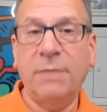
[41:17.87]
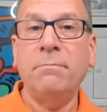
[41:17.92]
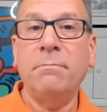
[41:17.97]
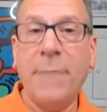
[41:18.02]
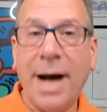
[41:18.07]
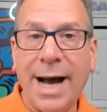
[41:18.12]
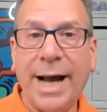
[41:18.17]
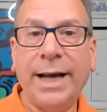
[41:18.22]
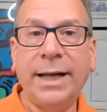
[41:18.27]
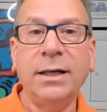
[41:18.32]

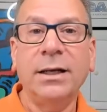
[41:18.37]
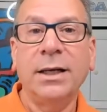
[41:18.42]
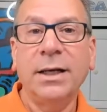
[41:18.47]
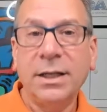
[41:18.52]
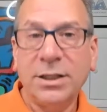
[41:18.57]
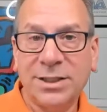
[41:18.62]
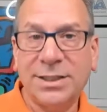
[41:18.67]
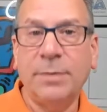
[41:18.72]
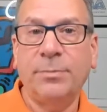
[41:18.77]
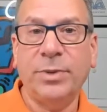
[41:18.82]
Mine
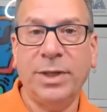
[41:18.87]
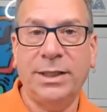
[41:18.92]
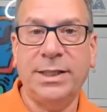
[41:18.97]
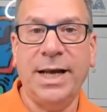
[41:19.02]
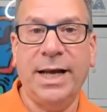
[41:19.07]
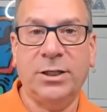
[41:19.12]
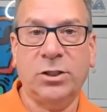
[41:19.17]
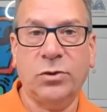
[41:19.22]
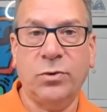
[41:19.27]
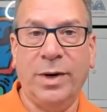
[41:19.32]
simply
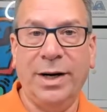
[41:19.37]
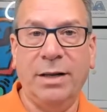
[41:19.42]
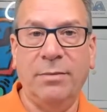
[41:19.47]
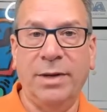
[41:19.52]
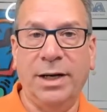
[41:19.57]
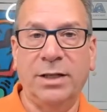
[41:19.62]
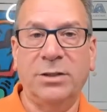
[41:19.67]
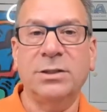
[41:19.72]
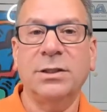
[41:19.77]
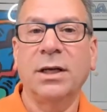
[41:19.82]
takes 20
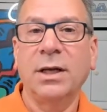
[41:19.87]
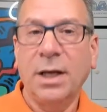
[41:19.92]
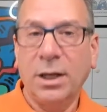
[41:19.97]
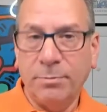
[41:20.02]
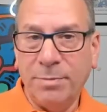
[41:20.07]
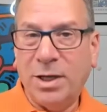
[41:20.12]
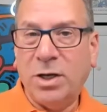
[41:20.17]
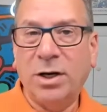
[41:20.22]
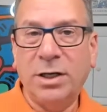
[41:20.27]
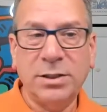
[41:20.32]
minutes
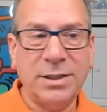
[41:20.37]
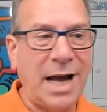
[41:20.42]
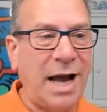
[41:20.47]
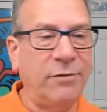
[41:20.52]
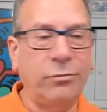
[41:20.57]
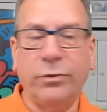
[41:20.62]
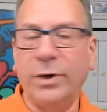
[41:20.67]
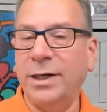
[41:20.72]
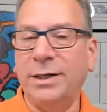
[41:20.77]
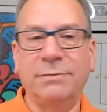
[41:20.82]
because
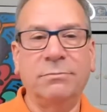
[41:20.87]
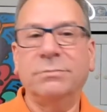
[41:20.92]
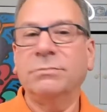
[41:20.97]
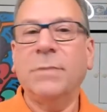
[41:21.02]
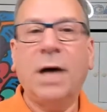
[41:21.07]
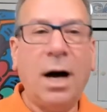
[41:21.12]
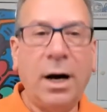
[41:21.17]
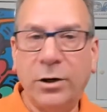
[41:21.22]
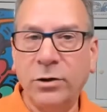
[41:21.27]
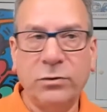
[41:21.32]
I've written
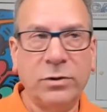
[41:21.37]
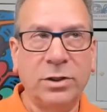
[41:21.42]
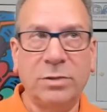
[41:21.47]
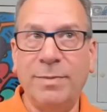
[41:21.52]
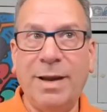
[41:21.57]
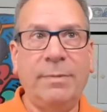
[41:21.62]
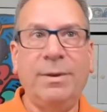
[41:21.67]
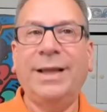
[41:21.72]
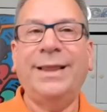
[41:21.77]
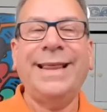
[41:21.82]
hundreds,
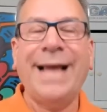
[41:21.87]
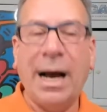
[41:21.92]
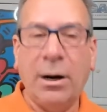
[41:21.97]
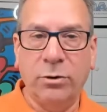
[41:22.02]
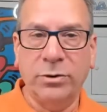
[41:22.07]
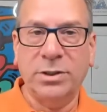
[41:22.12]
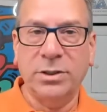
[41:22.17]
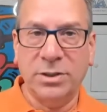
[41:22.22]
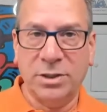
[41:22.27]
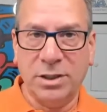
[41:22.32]
maybe
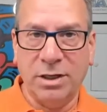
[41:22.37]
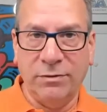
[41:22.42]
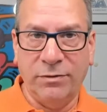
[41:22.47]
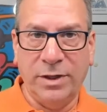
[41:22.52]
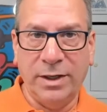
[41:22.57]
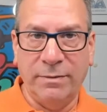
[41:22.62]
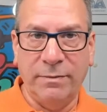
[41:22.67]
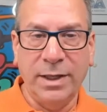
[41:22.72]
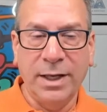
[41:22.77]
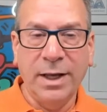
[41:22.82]
thousands of
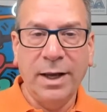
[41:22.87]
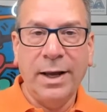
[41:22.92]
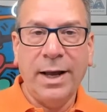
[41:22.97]
them.